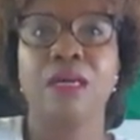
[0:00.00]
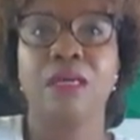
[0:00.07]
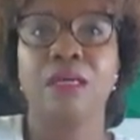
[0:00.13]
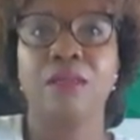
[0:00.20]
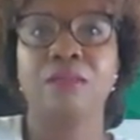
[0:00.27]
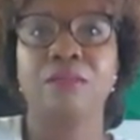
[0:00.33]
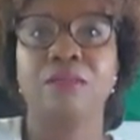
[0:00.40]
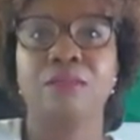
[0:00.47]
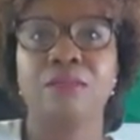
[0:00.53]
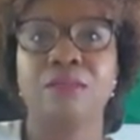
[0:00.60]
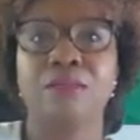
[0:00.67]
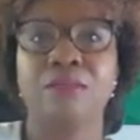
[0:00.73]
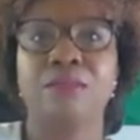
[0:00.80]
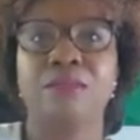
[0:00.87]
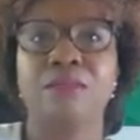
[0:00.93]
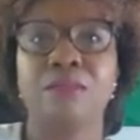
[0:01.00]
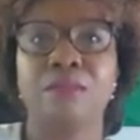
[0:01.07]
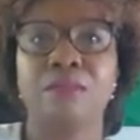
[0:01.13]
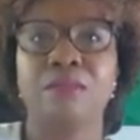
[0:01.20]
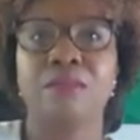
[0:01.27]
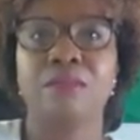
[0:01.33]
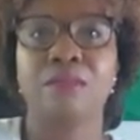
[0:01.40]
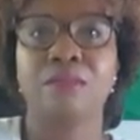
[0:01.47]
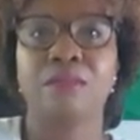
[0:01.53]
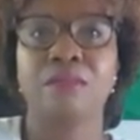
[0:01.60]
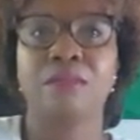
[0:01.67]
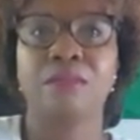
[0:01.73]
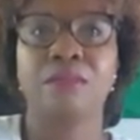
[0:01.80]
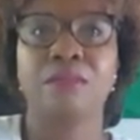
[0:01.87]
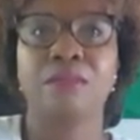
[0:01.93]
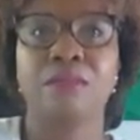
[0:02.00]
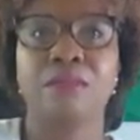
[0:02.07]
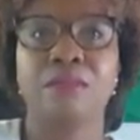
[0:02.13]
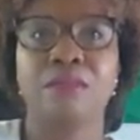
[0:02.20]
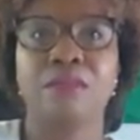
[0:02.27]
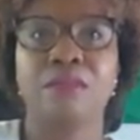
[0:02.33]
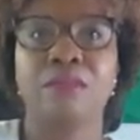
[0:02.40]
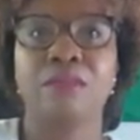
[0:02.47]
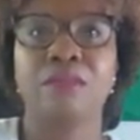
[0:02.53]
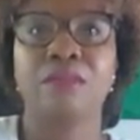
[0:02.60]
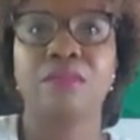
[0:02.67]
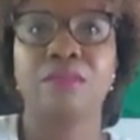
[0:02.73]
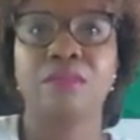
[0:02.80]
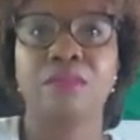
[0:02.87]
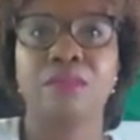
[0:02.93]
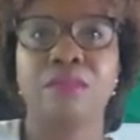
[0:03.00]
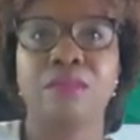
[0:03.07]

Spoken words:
This person isn't speaking.